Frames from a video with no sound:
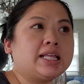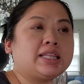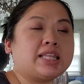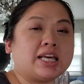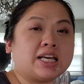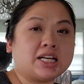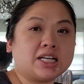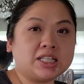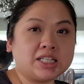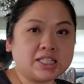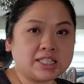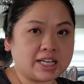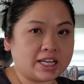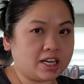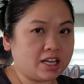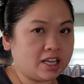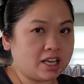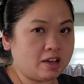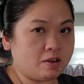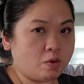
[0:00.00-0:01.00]
Thank goodness I
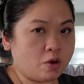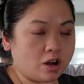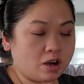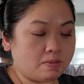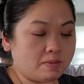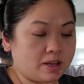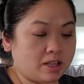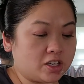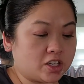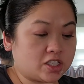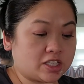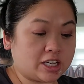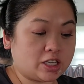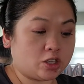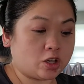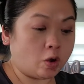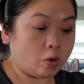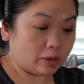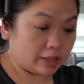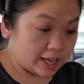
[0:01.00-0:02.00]
didn't get watermelon because I
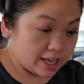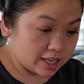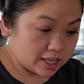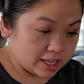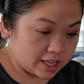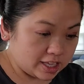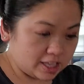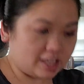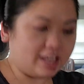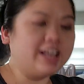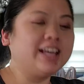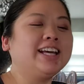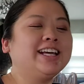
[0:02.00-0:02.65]
don't like it.